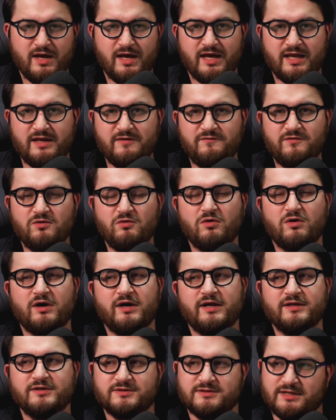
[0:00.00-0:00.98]
And if you are
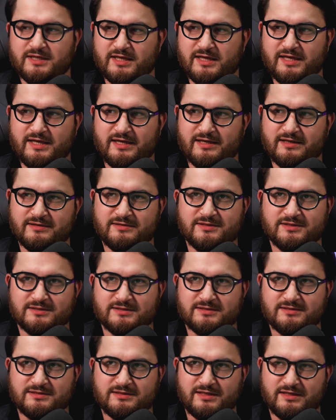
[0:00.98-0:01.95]
interested in
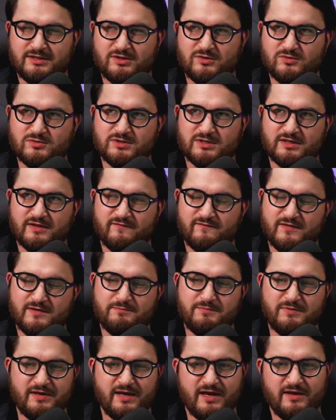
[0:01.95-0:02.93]
just using the
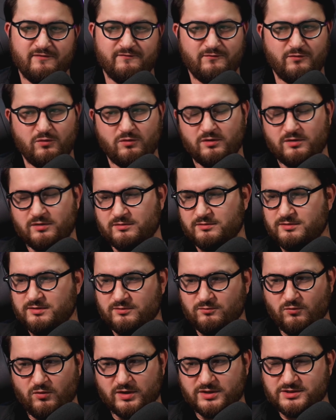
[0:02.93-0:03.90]
VPN for
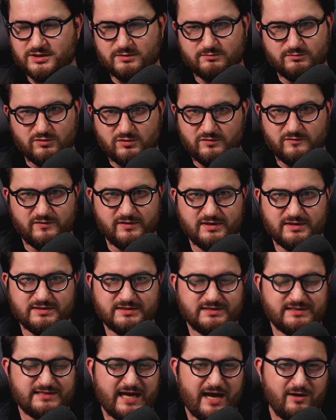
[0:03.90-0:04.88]
watching
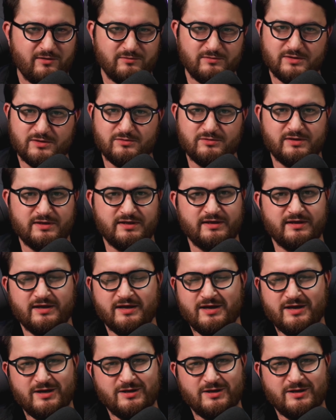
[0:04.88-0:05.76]
movies, downloading